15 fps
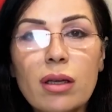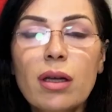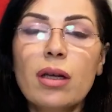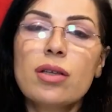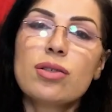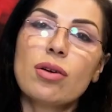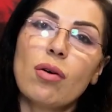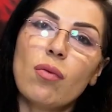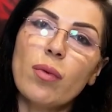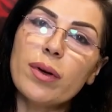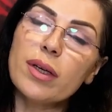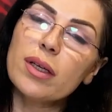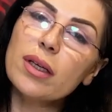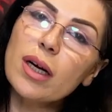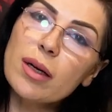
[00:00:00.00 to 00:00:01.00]
So when
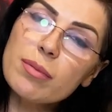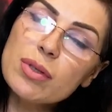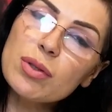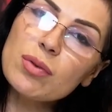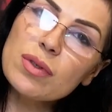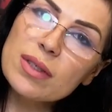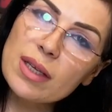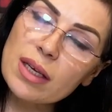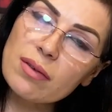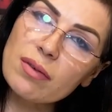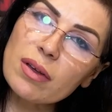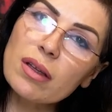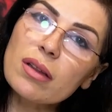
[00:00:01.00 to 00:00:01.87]
it comes to saving,